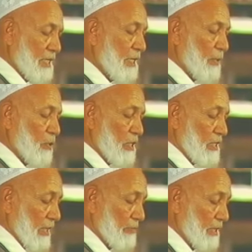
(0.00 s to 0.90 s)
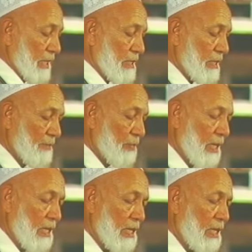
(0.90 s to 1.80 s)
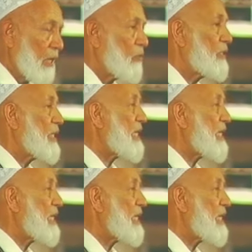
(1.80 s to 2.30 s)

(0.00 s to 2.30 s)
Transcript: deep into the subject, I would